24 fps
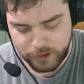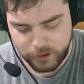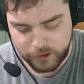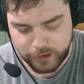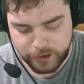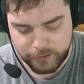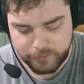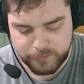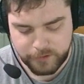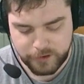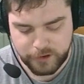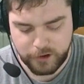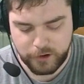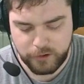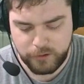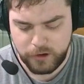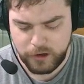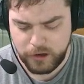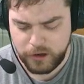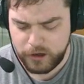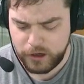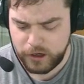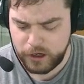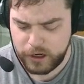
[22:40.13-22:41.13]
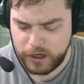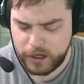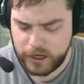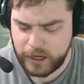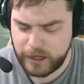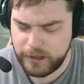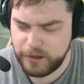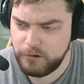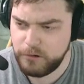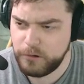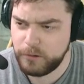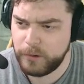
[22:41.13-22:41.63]
Okay. So, are
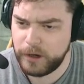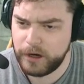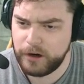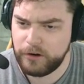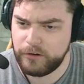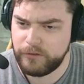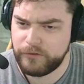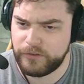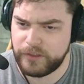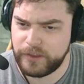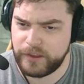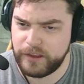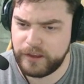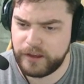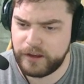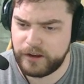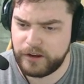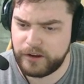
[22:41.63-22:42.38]
you aware of the